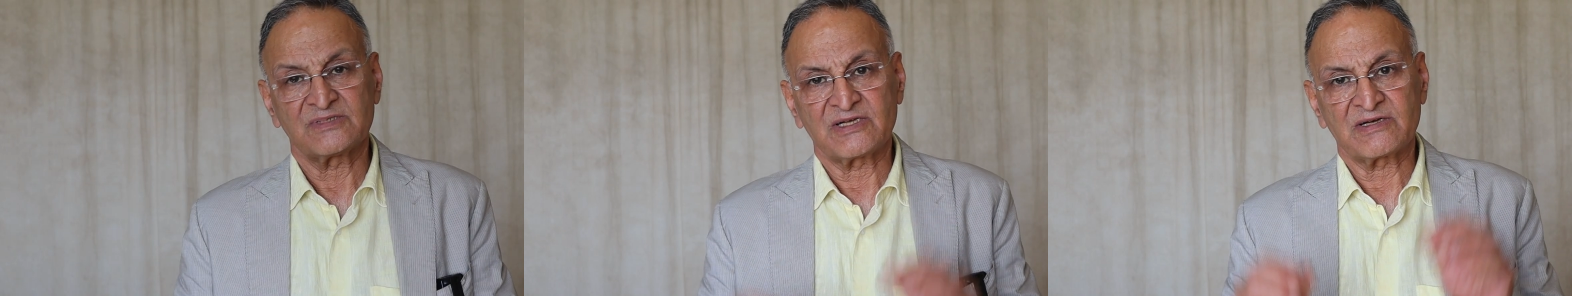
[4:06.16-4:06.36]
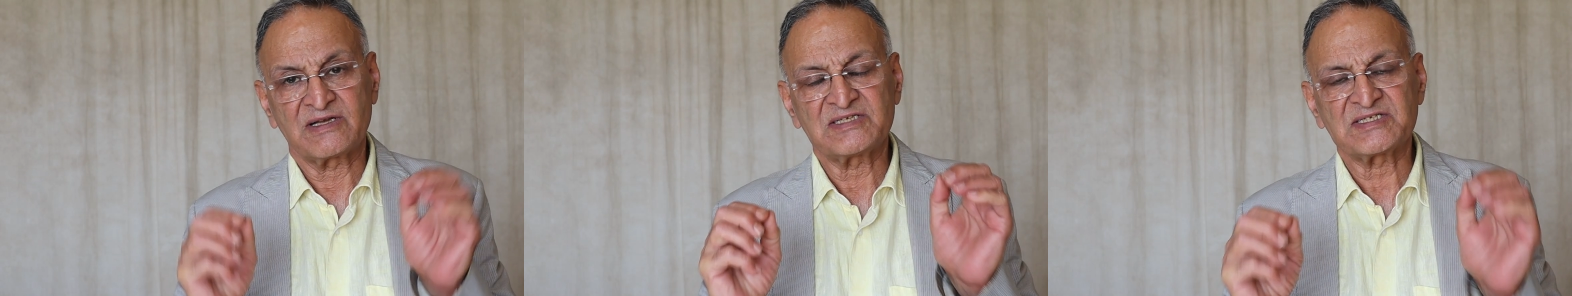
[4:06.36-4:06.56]

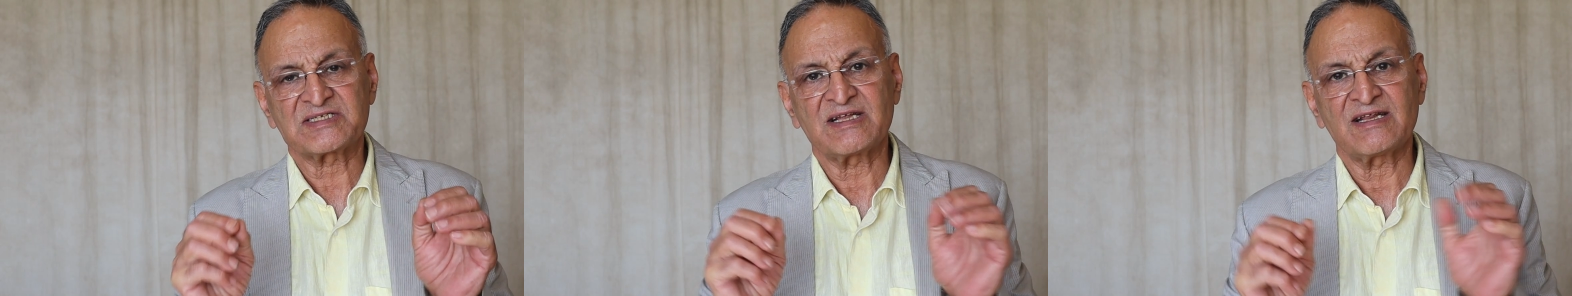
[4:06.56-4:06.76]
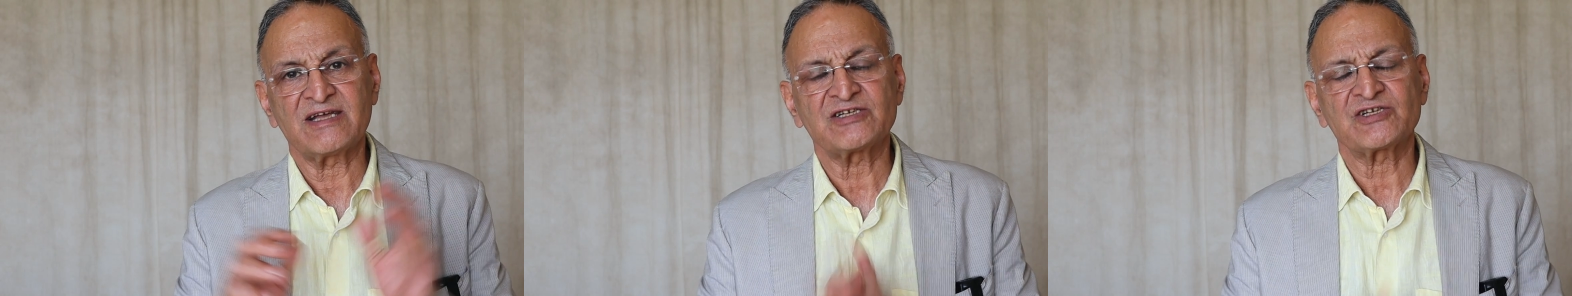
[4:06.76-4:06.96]
The
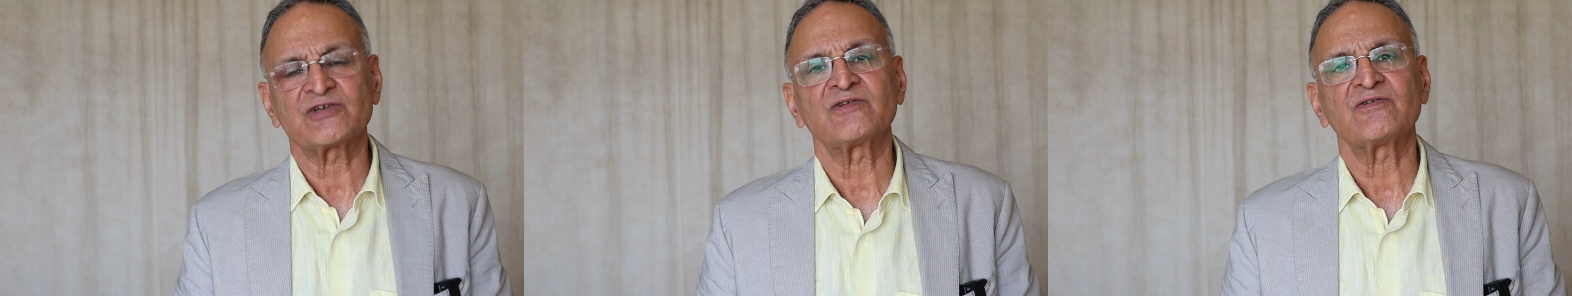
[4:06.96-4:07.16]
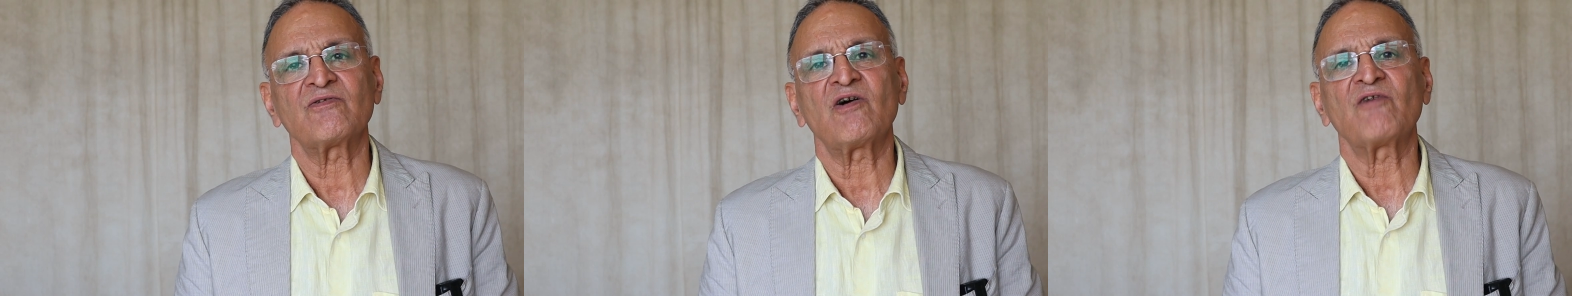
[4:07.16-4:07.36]

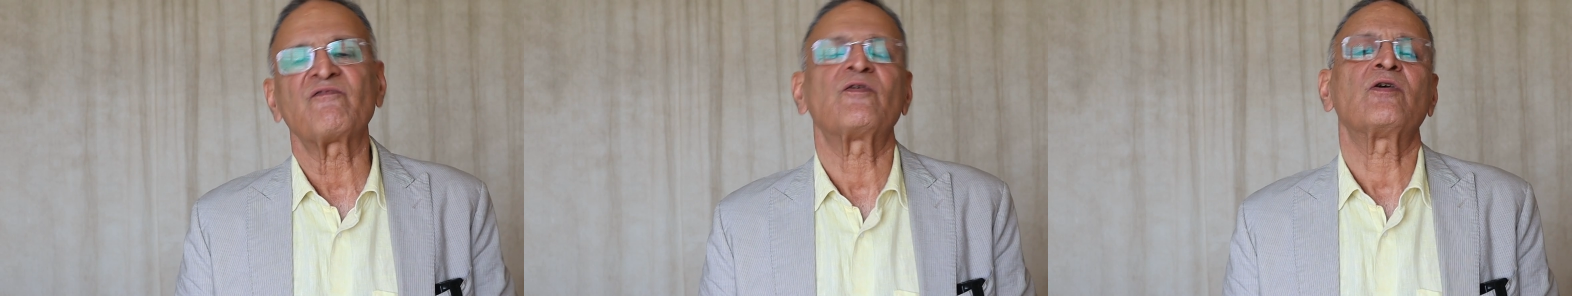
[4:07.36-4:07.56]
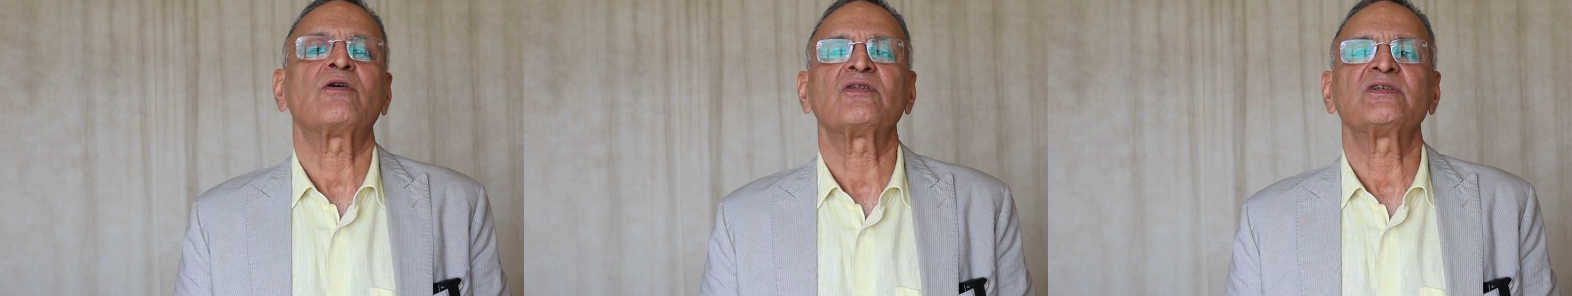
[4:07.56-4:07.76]
distillation
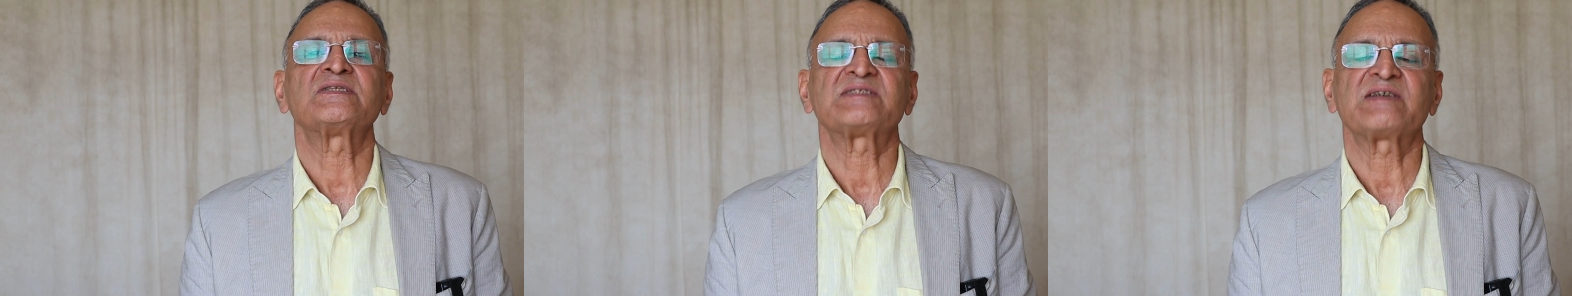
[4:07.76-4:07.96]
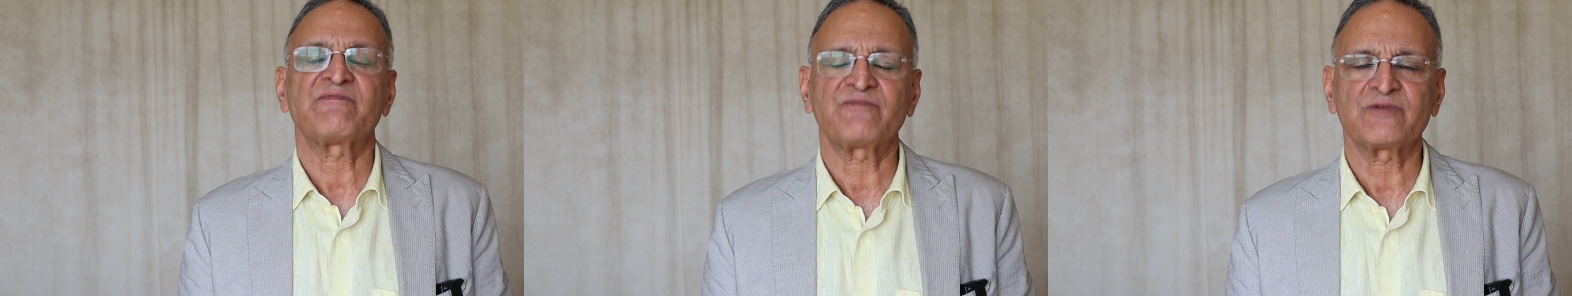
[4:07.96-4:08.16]
of all
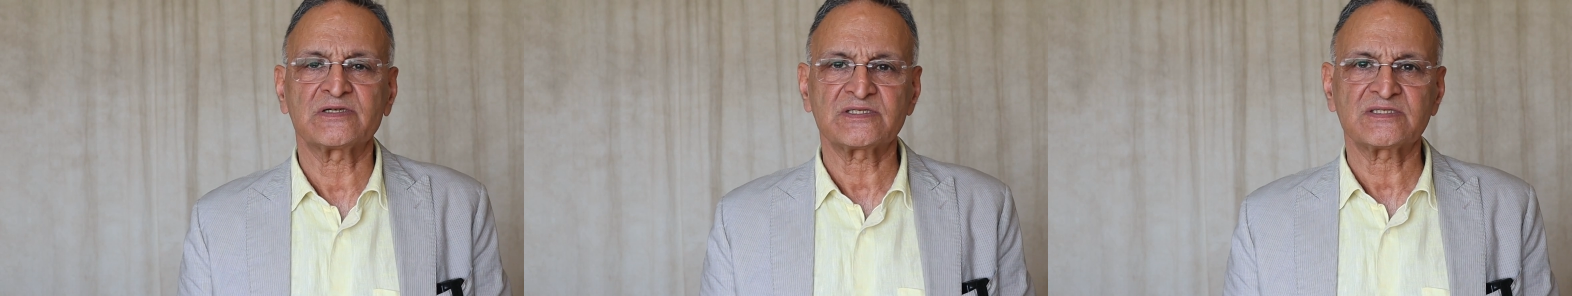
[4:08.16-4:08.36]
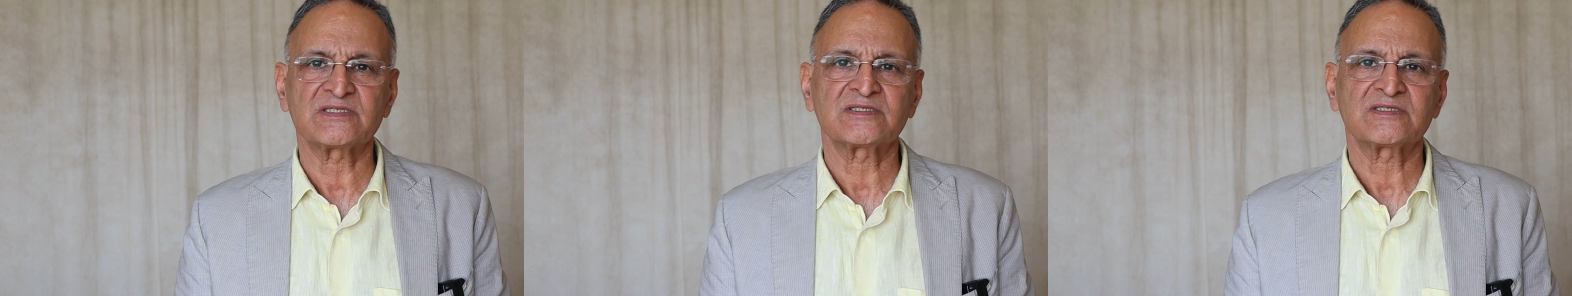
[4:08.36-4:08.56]
its
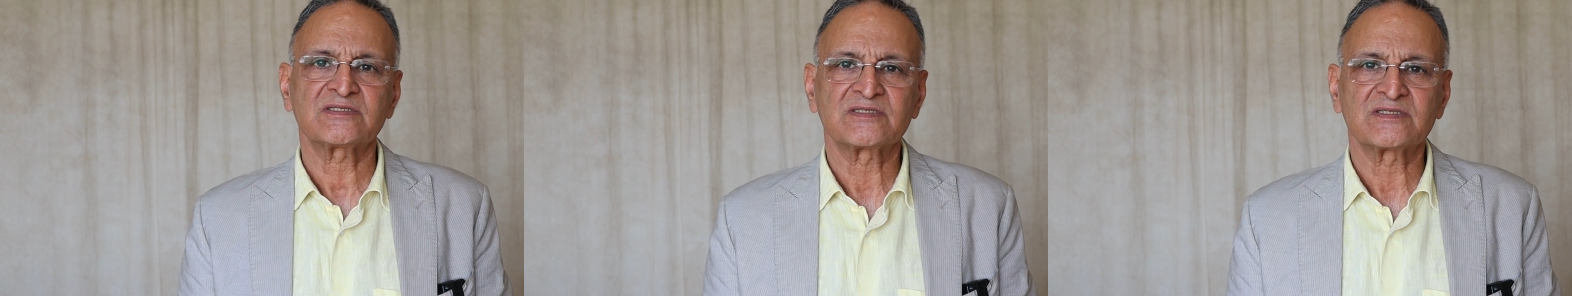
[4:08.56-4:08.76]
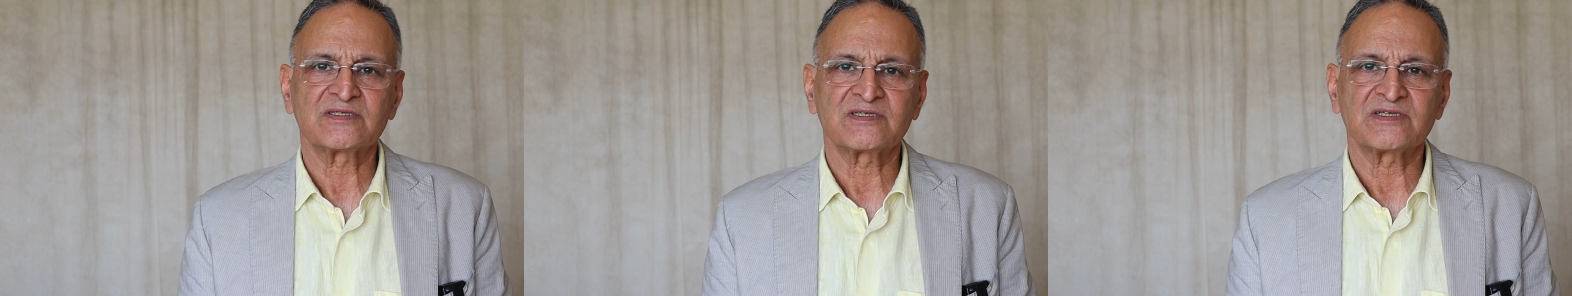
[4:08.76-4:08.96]
efforts
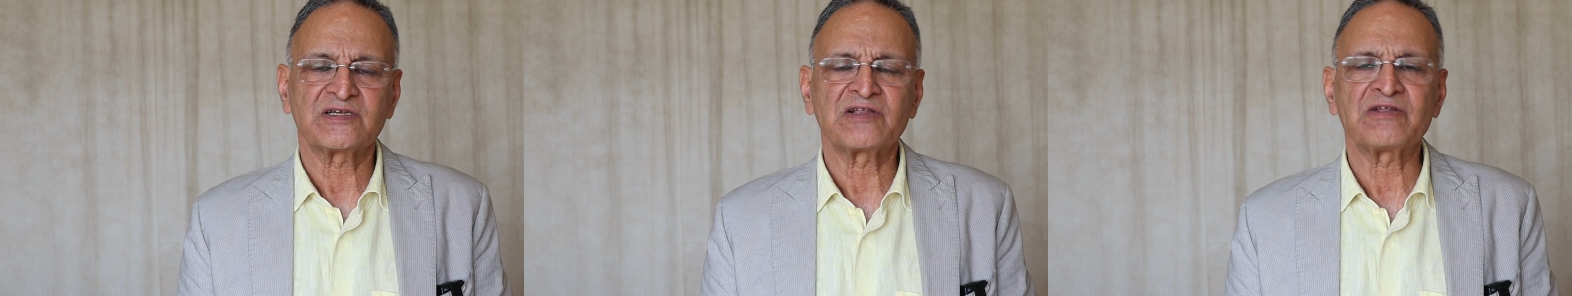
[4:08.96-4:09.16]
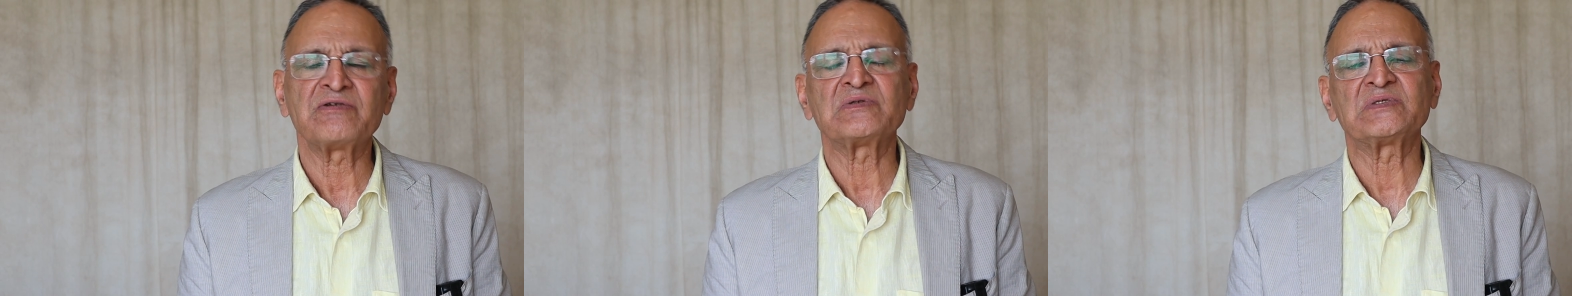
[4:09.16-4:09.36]

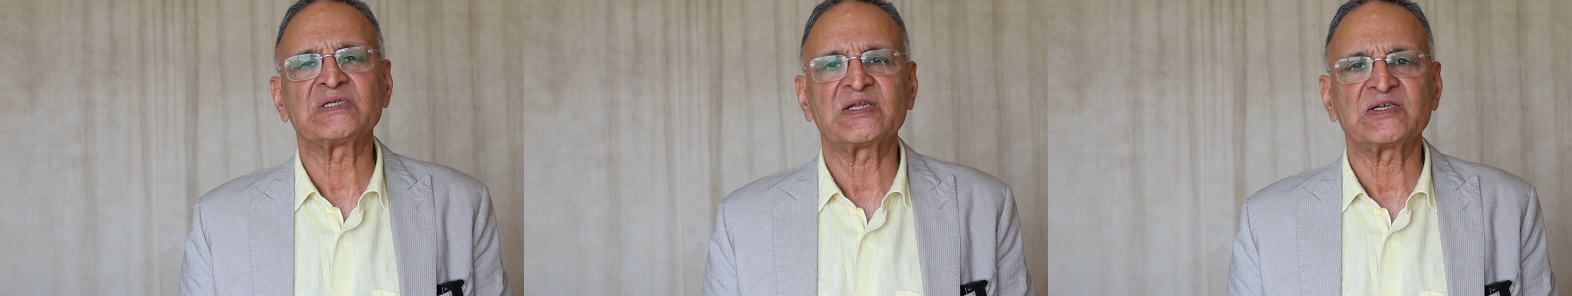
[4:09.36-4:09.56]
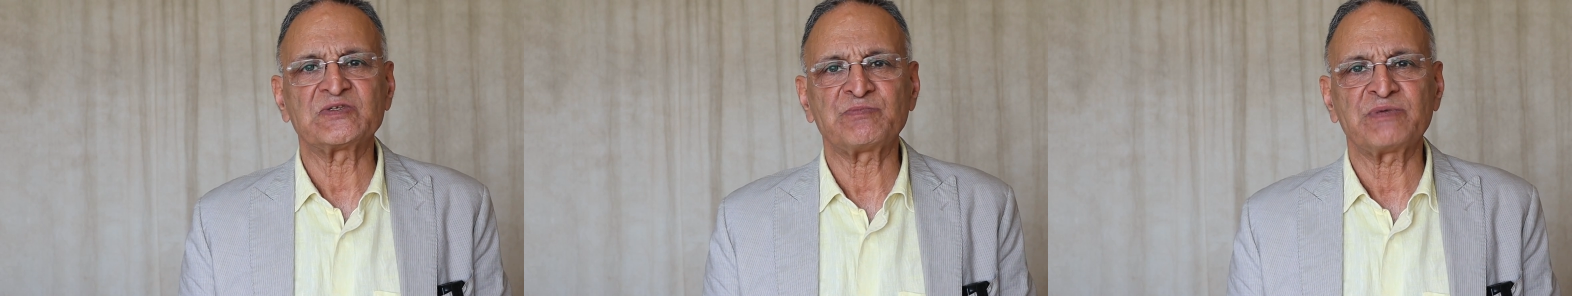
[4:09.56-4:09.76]
in
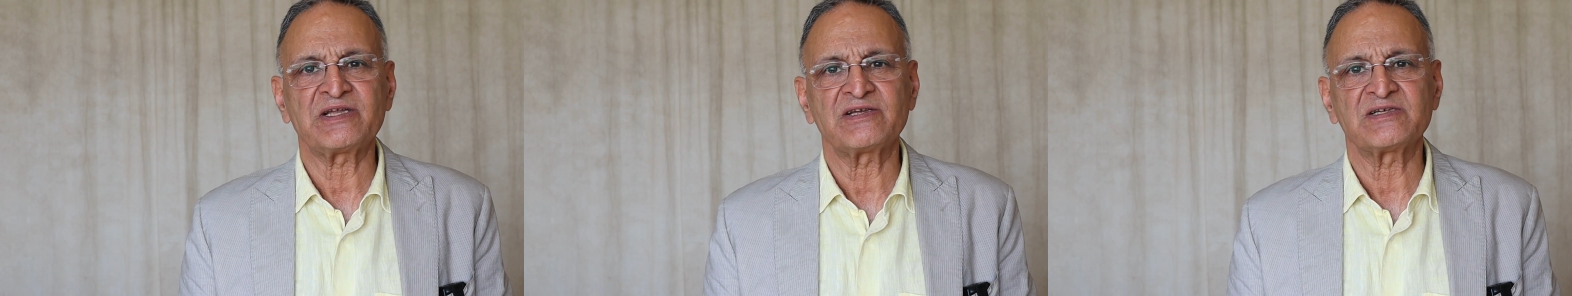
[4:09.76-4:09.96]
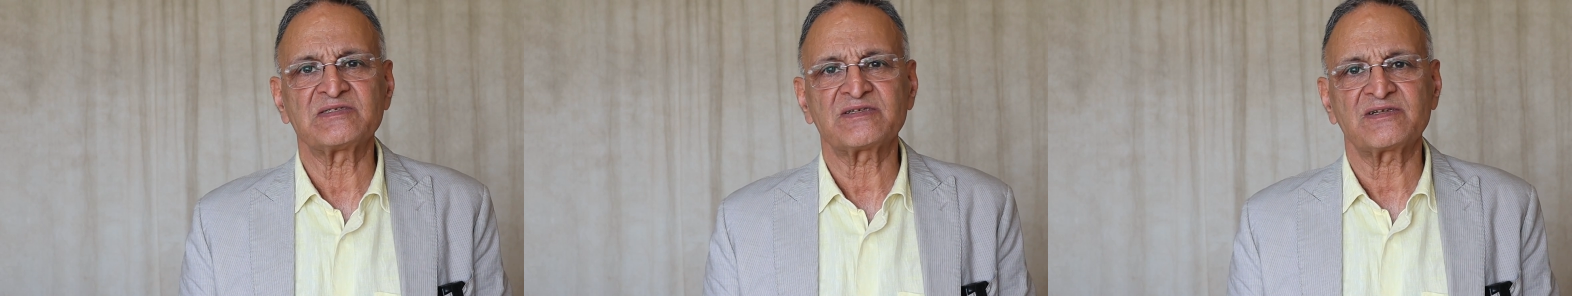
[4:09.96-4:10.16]
user
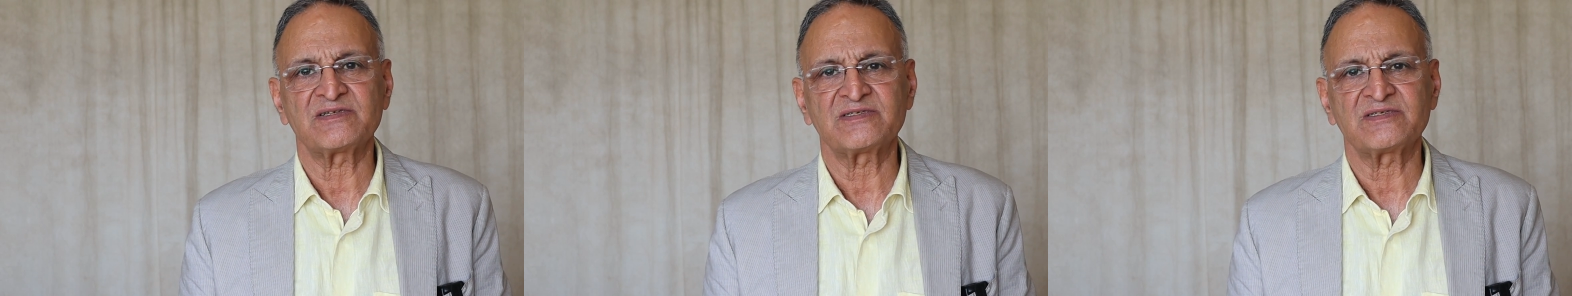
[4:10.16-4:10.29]
experience